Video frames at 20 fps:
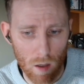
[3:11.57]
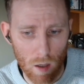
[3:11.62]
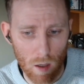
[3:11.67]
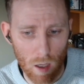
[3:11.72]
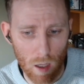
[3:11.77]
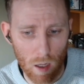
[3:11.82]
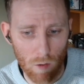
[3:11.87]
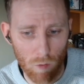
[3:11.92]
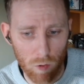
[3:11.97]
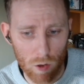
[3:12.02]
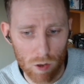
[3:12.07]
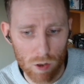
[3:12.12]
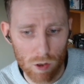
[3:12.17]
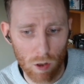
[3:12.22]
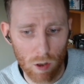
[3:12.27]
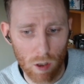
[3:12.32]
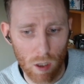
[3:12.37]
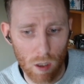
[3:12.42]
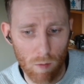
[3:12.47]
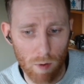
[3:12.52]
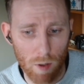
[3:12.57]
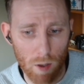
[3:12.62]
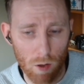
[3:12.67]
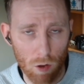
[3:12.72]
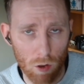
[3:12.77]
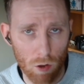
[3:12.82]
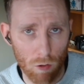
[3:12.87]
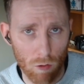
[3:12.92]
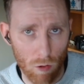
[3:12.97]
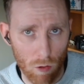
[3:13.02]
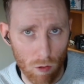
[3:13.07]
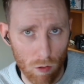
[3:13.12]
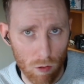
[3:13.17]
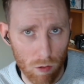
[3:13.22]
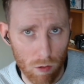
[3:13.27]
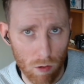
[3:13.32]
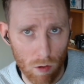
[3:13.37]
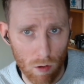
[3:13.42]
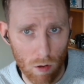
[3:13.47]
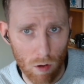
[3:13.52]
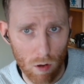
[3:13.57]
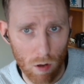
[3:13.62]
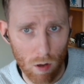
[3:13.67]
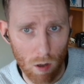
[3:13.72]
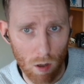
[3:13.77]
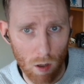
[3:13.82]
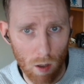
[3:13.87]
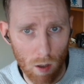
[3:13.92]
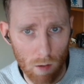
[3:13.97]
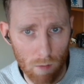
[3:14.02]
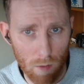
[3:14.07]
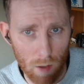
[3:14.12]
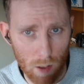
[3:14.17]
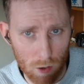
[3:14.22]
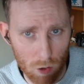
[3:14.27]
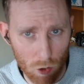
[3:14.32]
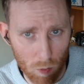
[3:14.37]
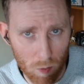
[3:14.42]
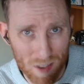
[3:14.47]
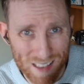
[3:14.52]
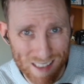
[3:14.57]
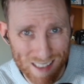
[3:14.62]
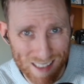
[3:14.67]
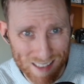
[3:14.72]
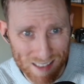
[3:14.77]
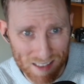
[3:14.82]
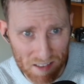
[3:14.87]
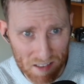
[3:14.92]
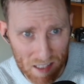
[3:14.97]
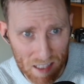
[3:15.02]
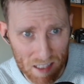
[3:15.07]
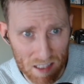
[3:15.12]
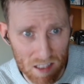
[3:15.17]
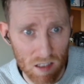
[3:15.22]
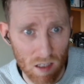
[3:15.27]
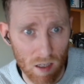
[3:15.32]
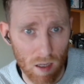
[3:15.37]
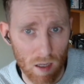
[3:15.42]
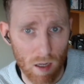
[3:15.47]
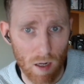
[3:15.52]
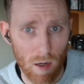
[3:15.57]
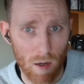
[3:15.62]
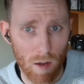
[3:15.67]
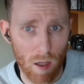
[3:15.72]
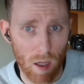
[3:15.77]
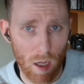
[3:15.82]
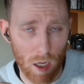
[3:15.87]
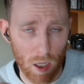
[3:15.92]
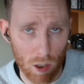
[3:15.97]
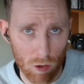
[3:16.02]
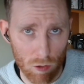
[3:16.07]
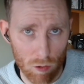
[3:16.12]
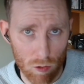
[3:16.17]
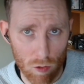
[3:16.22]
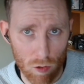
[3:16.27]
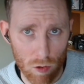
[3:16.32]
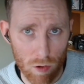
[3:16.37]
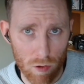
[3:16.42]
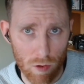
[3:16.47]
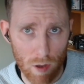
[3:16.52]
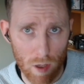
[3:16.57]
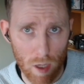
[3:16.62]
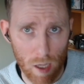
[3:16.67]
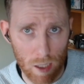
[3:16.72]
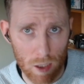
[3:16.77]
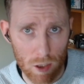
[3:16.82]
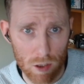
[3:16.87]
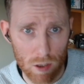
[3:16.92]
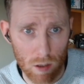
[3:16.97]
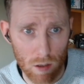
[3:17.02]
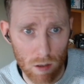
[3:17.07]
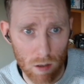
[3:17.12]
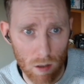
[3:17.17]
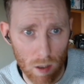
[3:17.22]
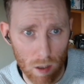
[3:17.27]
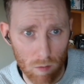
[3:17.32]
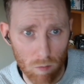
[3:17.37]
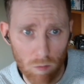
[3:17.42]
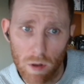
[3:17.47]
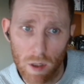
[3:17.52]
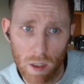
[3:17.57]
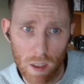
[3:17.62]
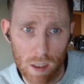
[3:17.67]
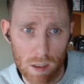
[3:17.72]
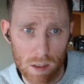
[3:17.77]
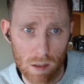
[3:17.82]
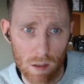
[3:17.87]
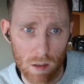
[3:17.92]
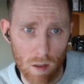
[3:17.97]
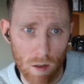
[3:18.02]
And if we're talking about growth, then your business needs a growth engine in place.